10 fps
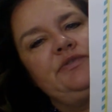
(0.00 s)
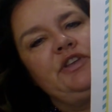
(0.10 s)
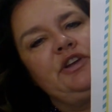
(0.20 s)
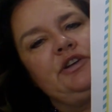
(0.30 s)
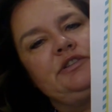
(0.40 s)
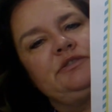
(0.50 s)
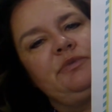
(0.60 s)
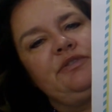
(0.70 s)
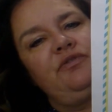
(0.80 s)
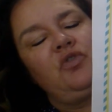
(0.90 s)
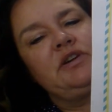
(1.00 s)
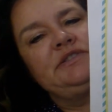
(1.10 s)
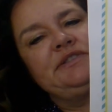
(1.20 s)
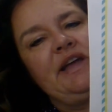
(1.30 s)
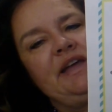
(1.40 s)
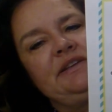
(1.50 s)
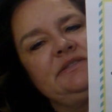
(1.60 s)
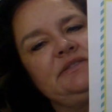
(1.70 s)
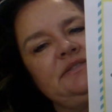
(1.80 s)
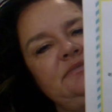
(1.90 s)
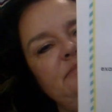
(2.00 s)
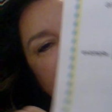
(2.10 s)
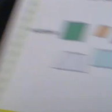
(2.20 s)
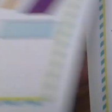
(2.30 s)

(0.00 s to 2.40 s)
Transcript: figures with 4 sides.